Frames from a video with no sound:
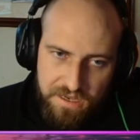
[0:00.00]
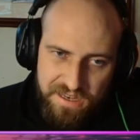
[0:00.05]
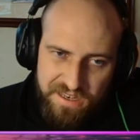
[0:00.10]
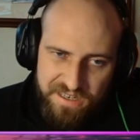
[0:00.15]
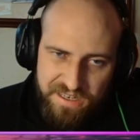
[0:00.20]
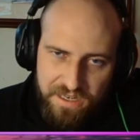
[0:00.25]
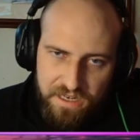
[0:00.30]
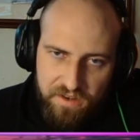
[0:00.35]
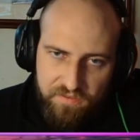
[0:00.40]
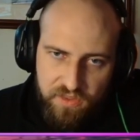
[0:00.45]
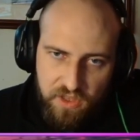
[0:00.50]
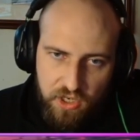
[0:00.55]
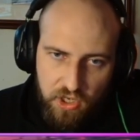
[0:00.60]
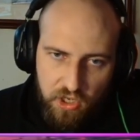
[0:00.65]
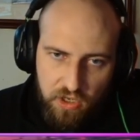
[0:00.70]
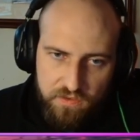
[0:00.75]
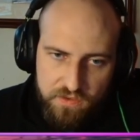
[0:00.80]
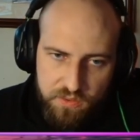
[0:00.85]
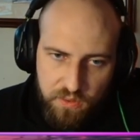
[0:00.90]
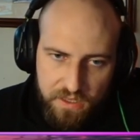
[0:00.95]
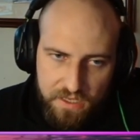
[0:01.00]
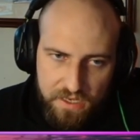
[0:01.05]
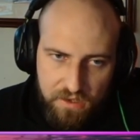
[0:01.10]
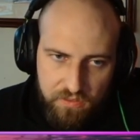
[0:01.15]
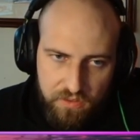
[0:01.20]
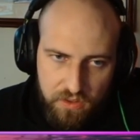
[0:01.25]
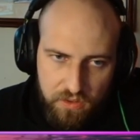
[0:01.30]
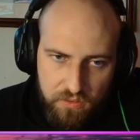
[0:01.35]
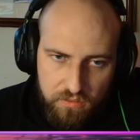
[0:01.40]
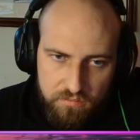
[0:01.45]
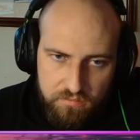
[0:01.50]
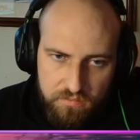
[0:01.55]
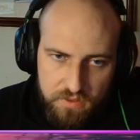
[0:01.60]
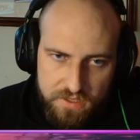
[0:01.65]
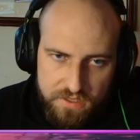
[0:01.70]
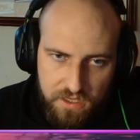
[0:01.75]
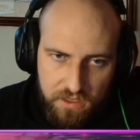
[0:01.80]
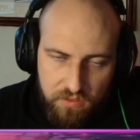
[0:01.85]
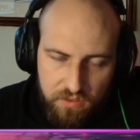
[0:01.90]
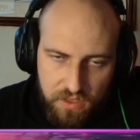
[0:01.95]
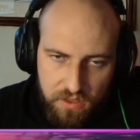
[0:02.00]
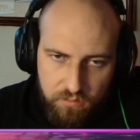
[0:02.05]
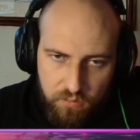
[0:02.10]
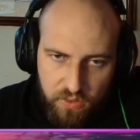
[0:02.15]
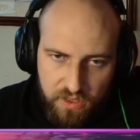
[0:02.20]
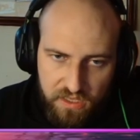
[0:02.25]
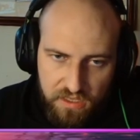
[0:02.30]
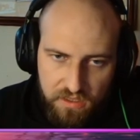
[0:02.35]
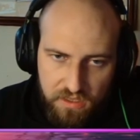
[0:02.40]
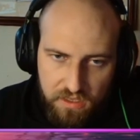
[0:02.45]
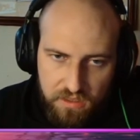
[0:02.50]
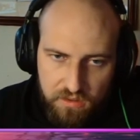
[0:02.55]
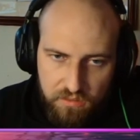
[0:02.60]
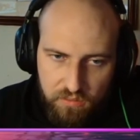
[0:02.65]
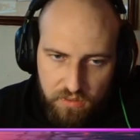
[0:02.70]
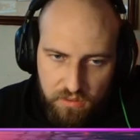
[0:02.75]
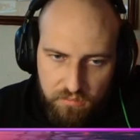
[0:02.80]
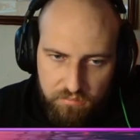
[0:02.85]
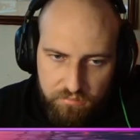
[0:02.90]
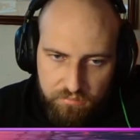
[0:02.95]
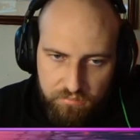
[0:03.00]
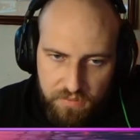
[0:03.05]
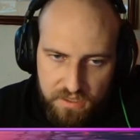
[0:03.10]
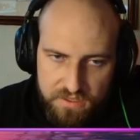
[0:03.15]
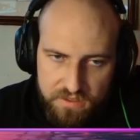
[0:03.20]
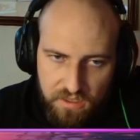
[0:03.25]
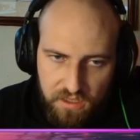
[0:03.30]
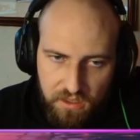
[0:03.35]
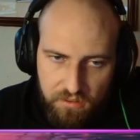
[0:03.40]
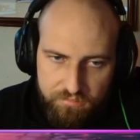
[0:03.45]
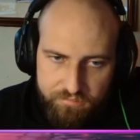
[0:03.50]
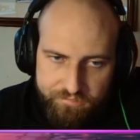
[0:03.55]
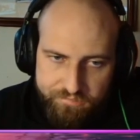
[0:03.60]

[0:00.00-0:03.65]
Kind of have the nerves right now, though, because I know that I'm winning and I don't want to mess it up.